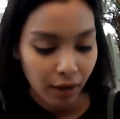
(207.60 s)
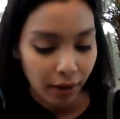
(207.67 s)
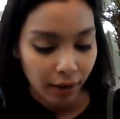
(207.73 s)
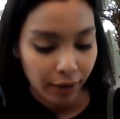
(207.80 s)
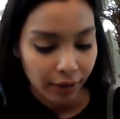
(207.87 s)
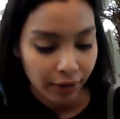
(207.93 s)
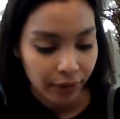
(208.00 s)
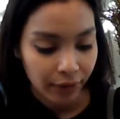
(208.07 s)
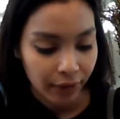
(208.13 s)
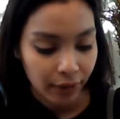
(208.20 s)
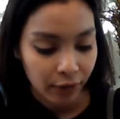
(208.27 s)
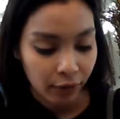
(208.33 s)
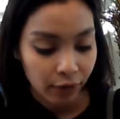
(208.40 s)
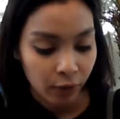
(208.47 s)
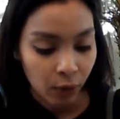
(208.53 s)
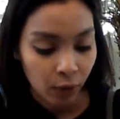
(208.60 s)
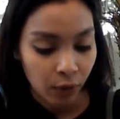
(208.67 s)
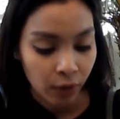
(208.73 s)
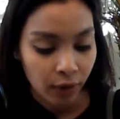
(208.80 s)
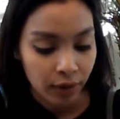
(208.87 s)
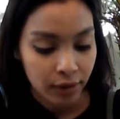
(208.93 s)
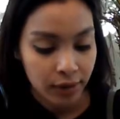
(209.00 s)
And then, of
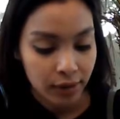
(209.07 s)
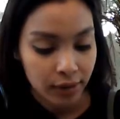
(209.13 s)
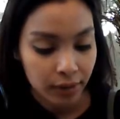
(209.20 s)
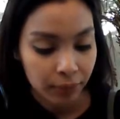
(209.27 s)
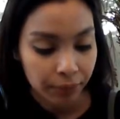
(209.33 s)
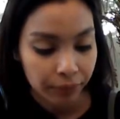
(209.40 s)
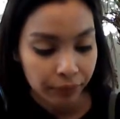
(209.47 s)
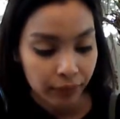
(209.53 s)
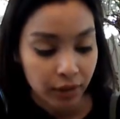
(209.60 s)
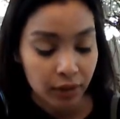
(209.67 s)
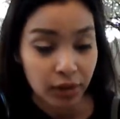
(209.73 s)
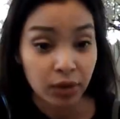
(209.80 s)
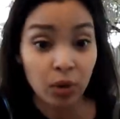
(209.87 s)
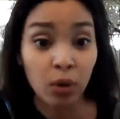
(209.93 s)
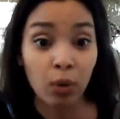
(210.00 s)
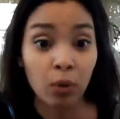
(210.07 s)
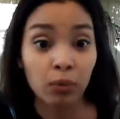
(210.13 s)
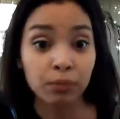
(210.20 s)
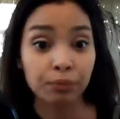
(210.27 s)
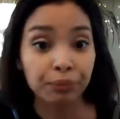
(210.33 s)
course, so